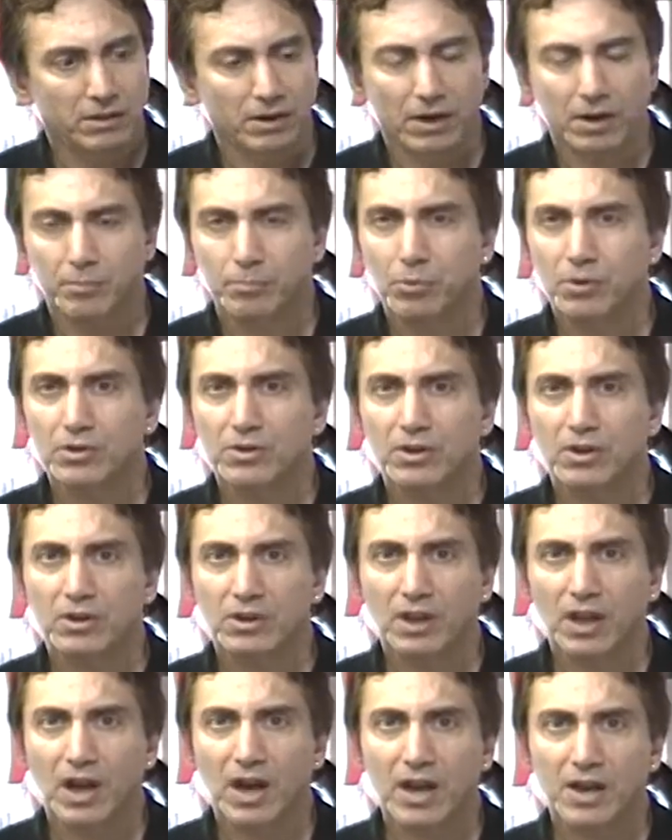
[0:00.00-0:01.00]
uh, put their
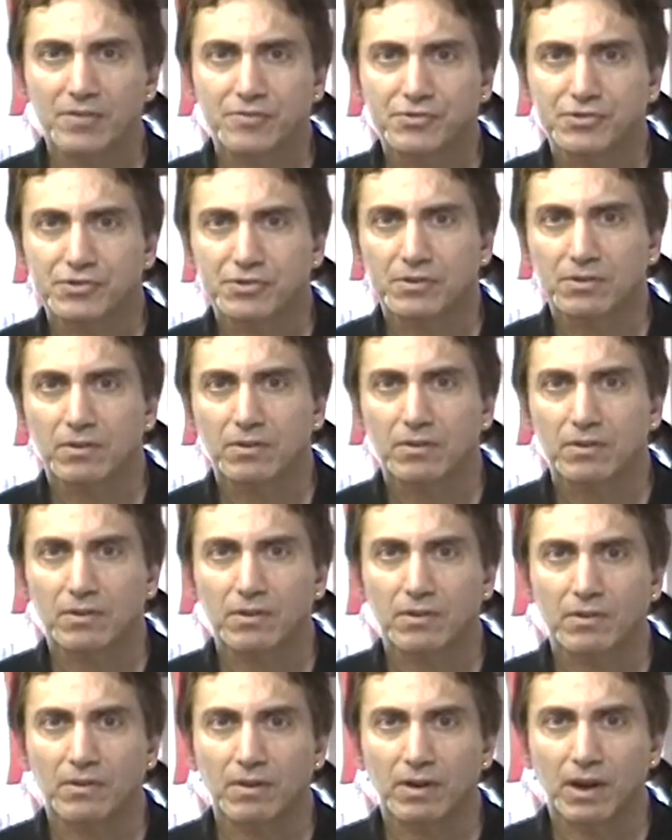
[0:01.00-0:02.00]
lives
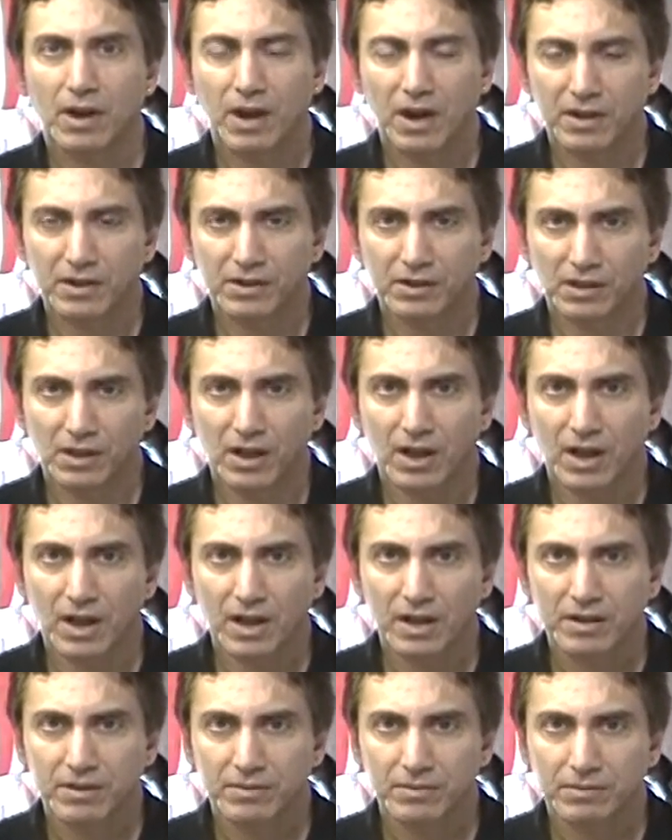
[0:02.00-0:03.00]
on the
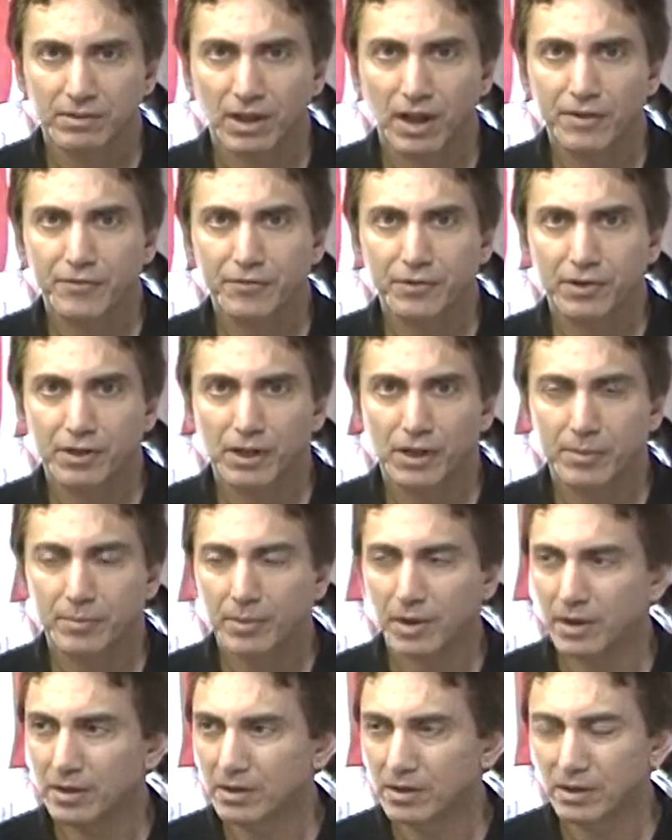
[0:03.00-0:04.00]
line, life and
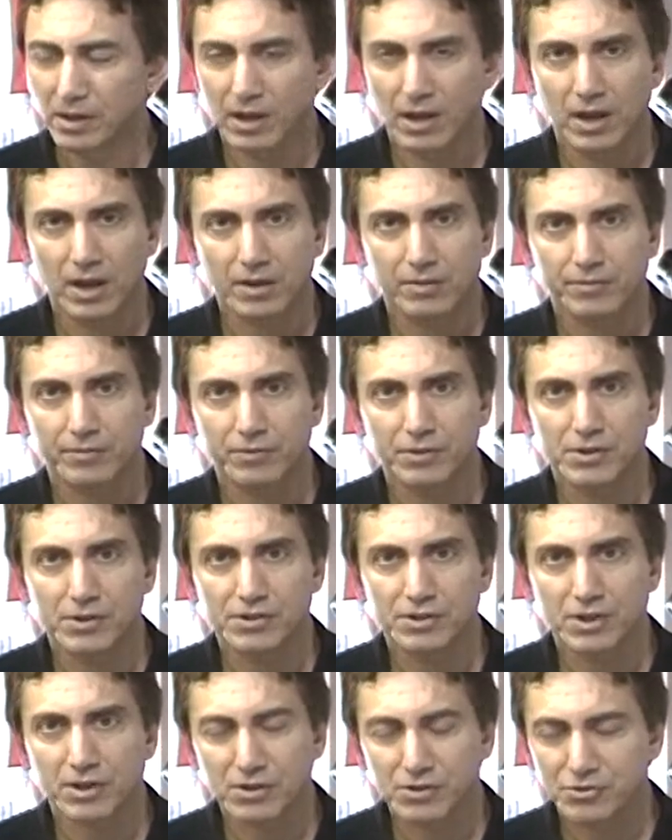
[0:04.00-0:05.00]
limb on the line for
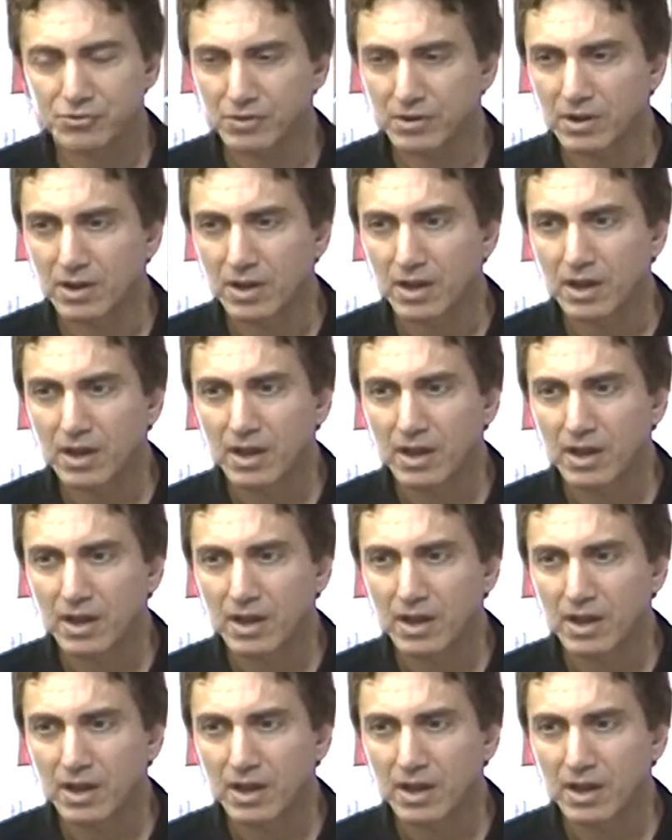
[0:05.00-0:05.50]
this country,